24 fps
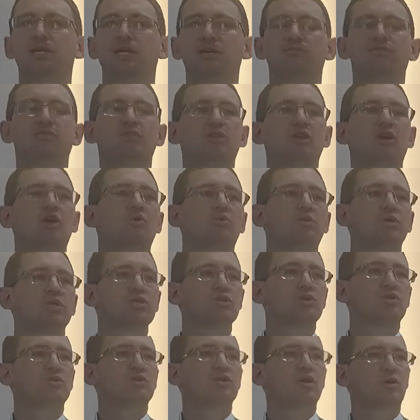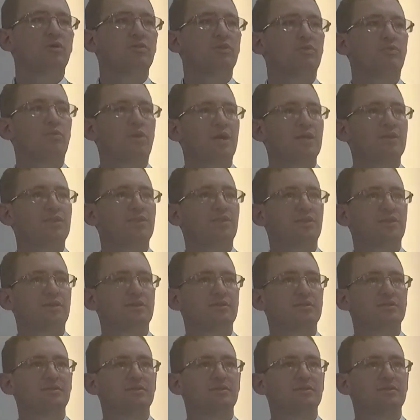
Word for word: even though we should know the right thing